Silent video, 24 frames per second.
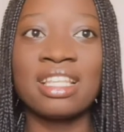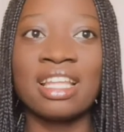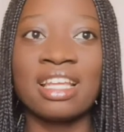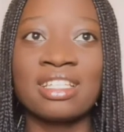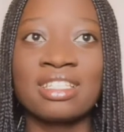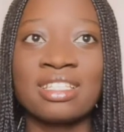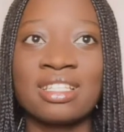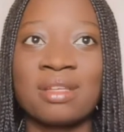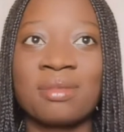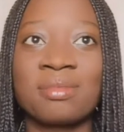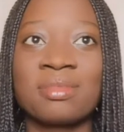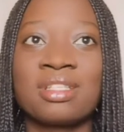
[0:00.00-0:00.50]
the
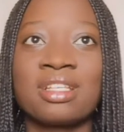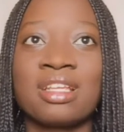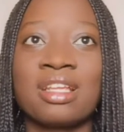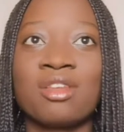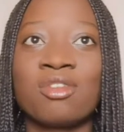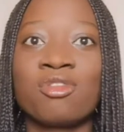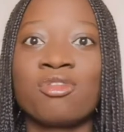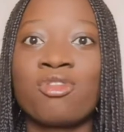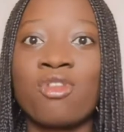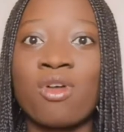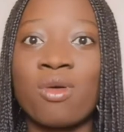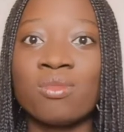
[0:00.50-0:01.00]
chips
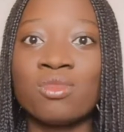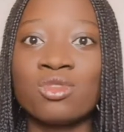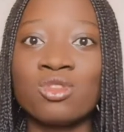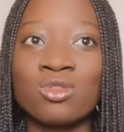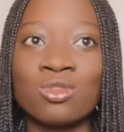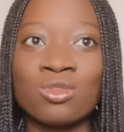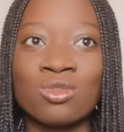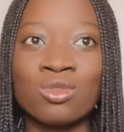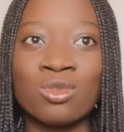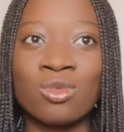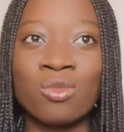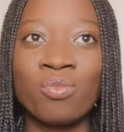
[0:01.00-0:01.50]
in Form
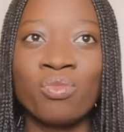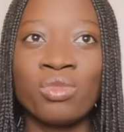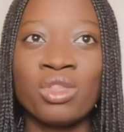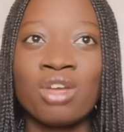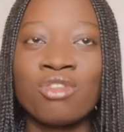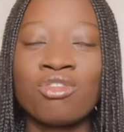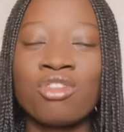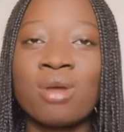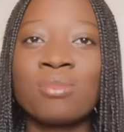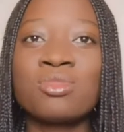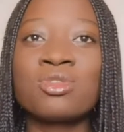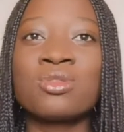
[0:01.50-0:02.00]
2
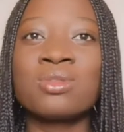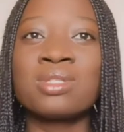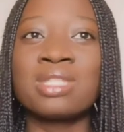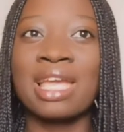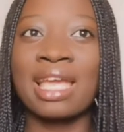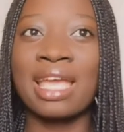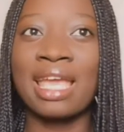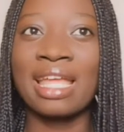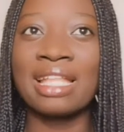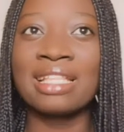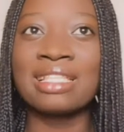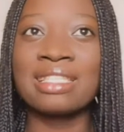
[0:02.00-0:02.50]

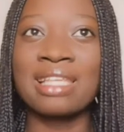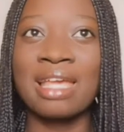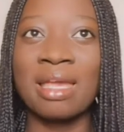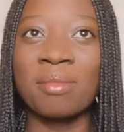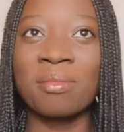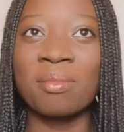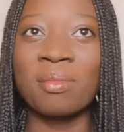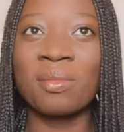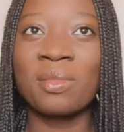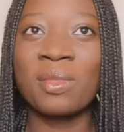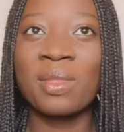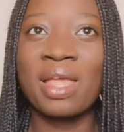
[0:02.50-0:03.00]
second
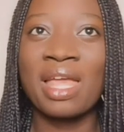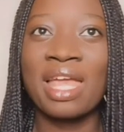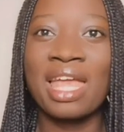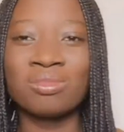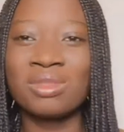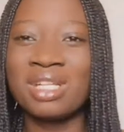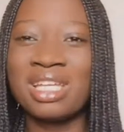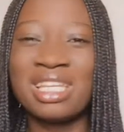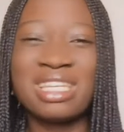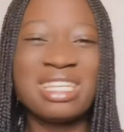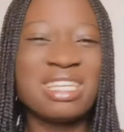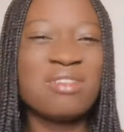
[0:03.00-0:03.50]
term. So
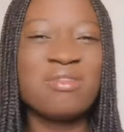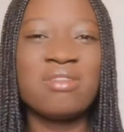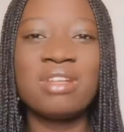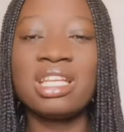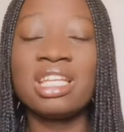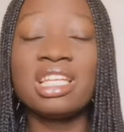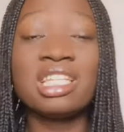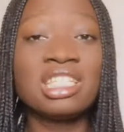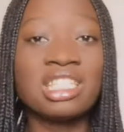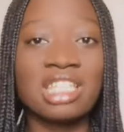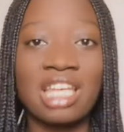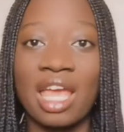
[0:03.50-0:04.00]
it didn't
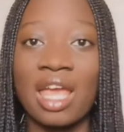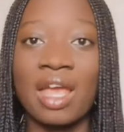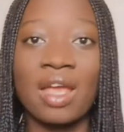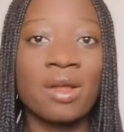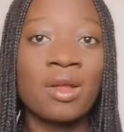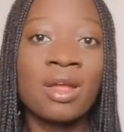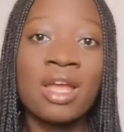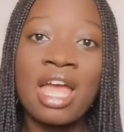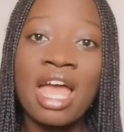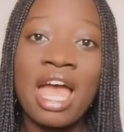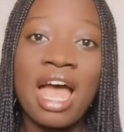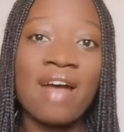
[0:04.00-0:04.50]
really cheer.
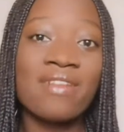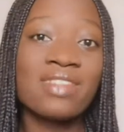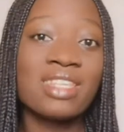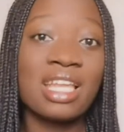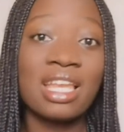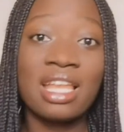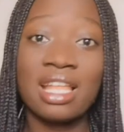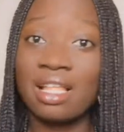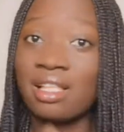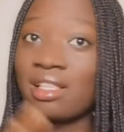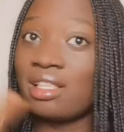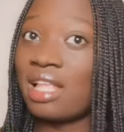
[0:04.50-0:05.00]

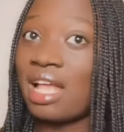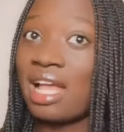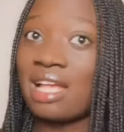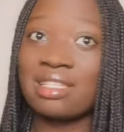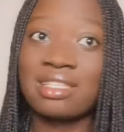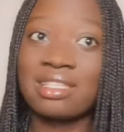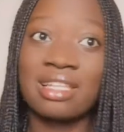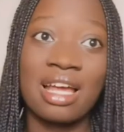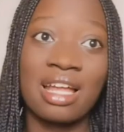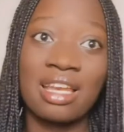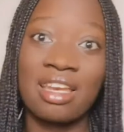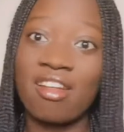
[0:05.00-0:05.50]
After that
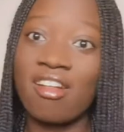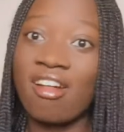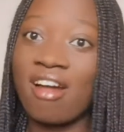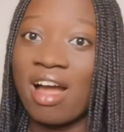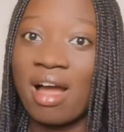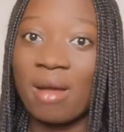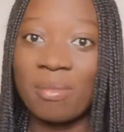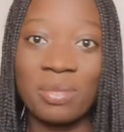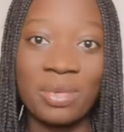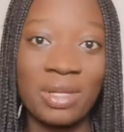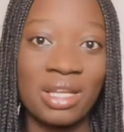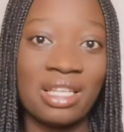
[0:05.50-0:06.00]
scandal
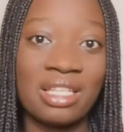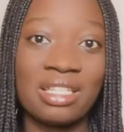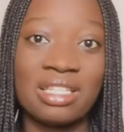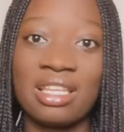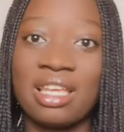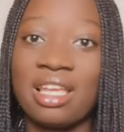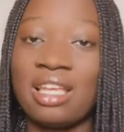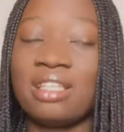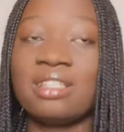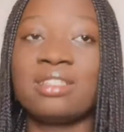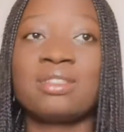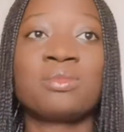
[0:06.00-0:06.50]
happened
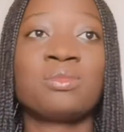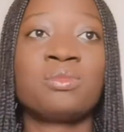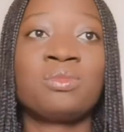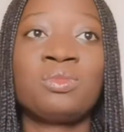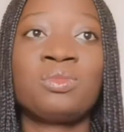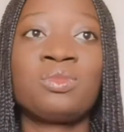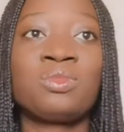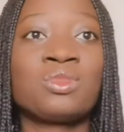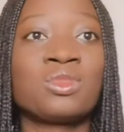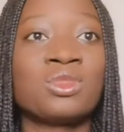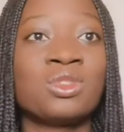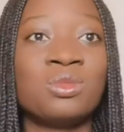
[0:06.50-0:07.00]
and
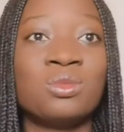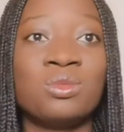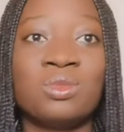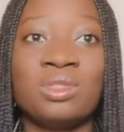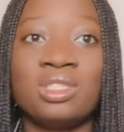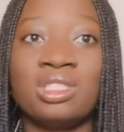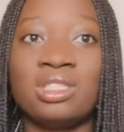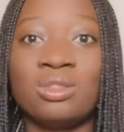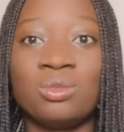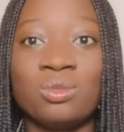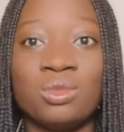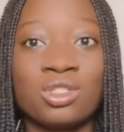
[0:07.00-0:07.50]

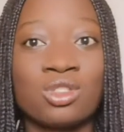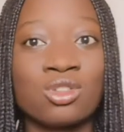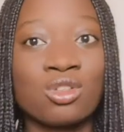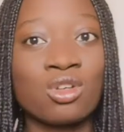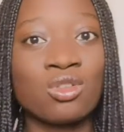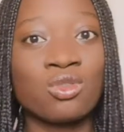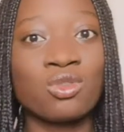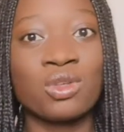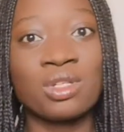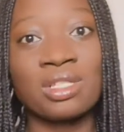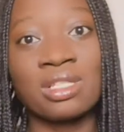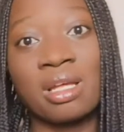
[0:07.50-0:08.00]
we
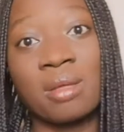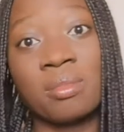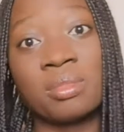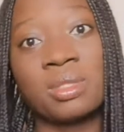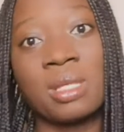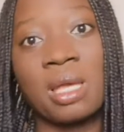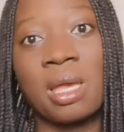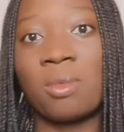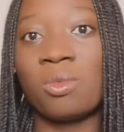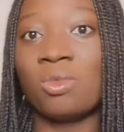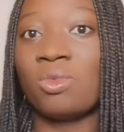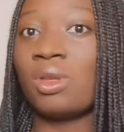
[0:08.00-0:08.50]
sold for some
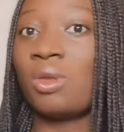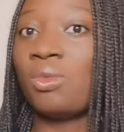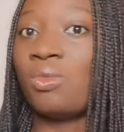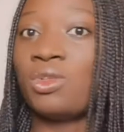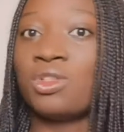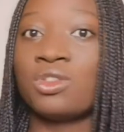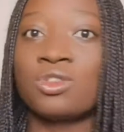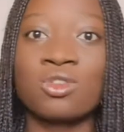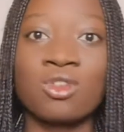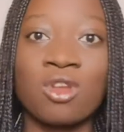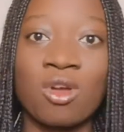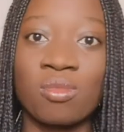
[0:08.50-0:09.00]
time, then
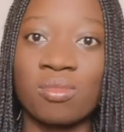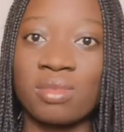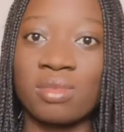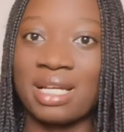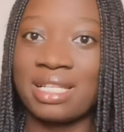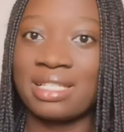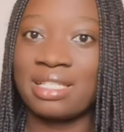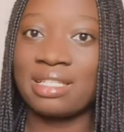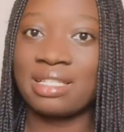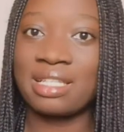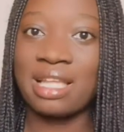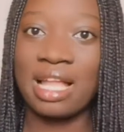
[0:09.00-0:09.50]
we stopped.
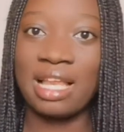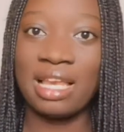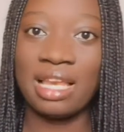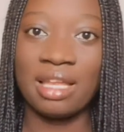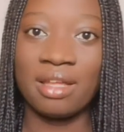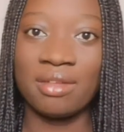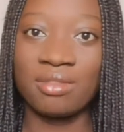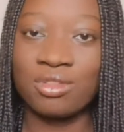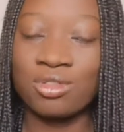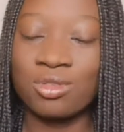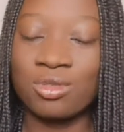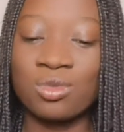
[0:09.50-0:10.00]
My sister
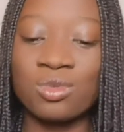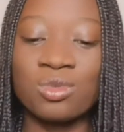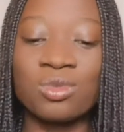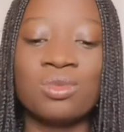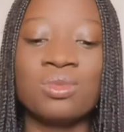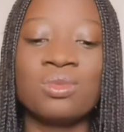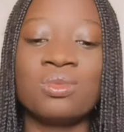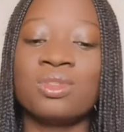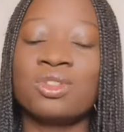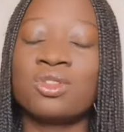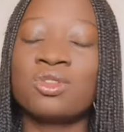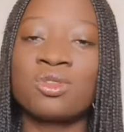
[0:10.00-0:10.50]
left
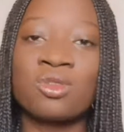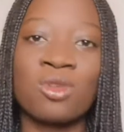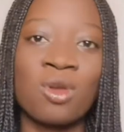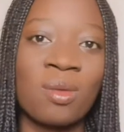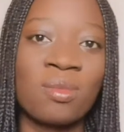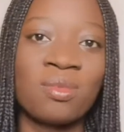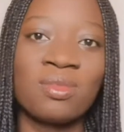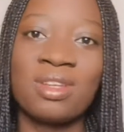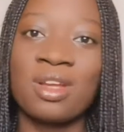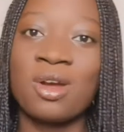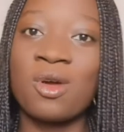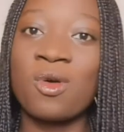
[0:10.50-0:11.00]
school, we
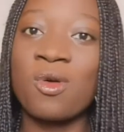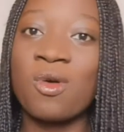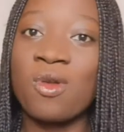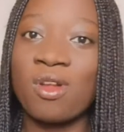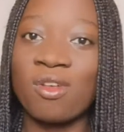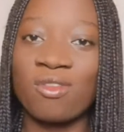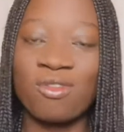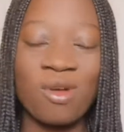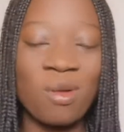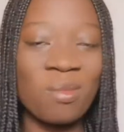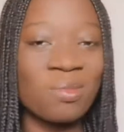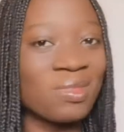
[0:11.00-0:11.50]
stopped. The whole
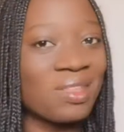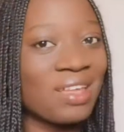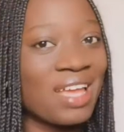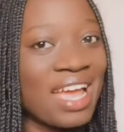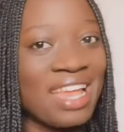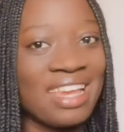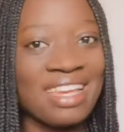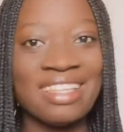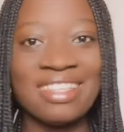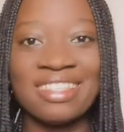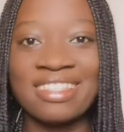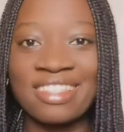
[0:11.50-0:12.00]
of Form 3,
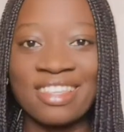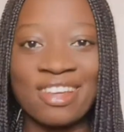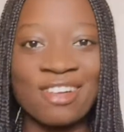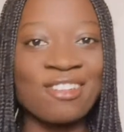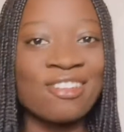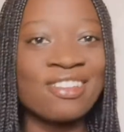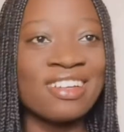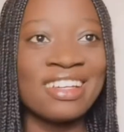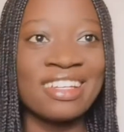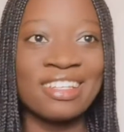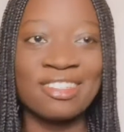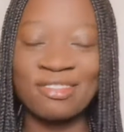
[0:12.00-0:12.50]
I didn't
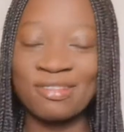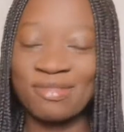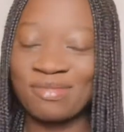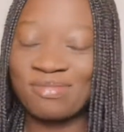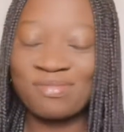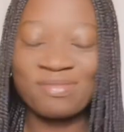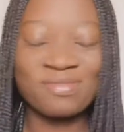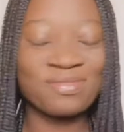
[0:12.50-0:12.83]
sell them.